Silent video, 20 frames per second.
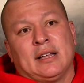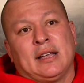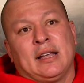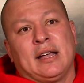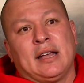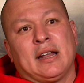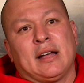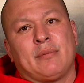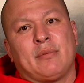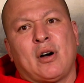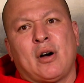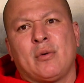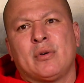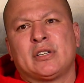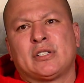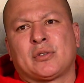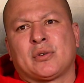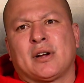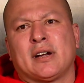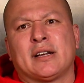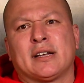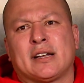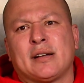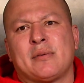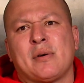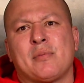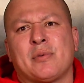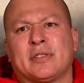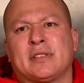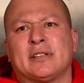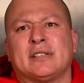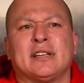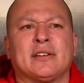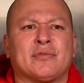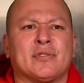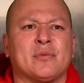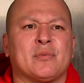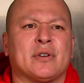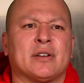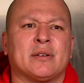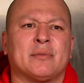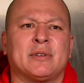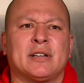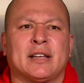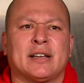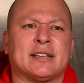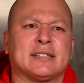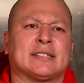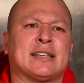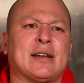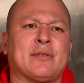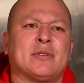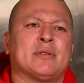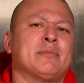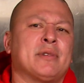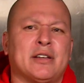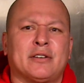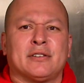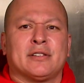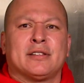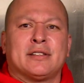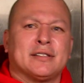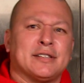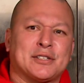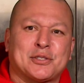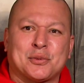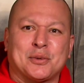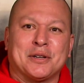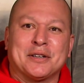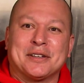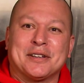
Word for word: and I'm always trying to come up with a different one to be like, is that one better than this one?